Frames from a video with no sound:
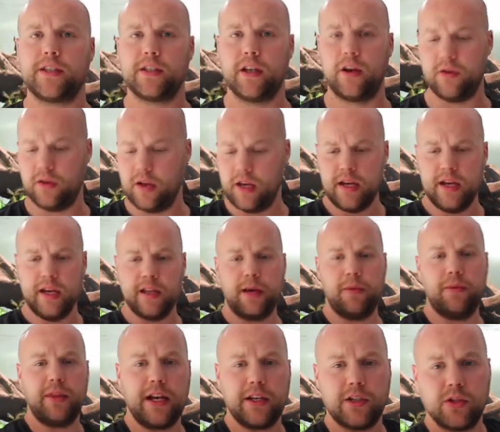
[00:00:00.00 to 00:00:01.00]
So they
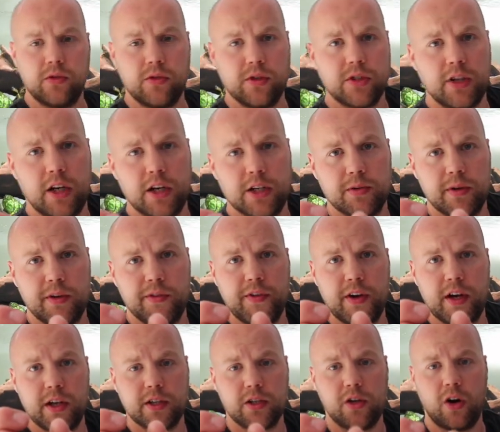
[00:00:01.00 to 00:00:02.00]
were that sort of size when I
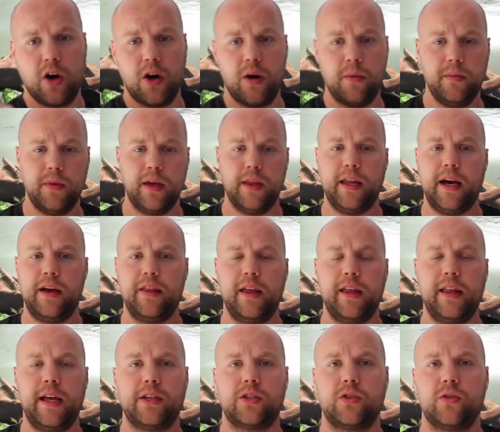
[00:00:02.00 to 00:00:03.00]
first got them, and now they're
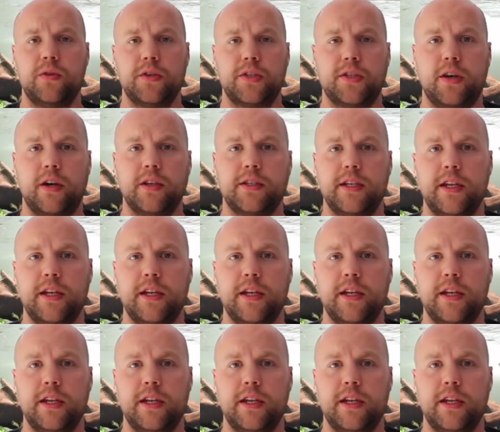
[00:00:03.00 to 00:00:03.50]
that sort of size.